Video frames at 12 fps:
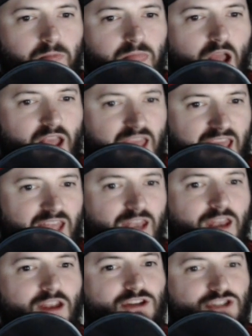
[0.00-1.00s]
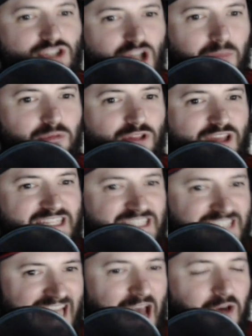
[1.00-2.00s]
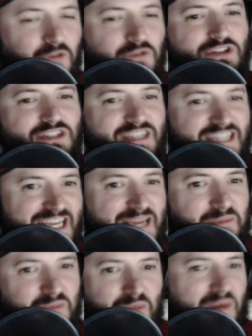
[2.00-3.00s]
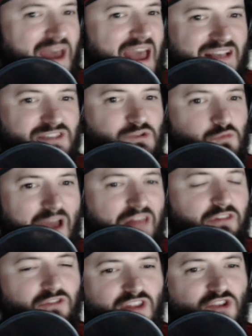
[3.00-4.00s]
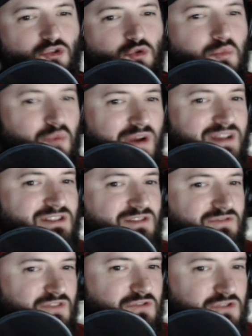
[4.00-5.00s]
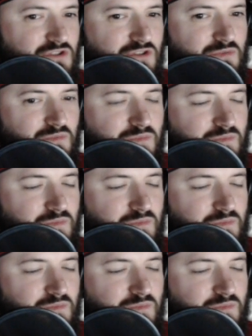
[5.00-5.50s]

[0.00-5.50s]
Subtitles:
Again, doubling down to keep the past rather than to embrace the future.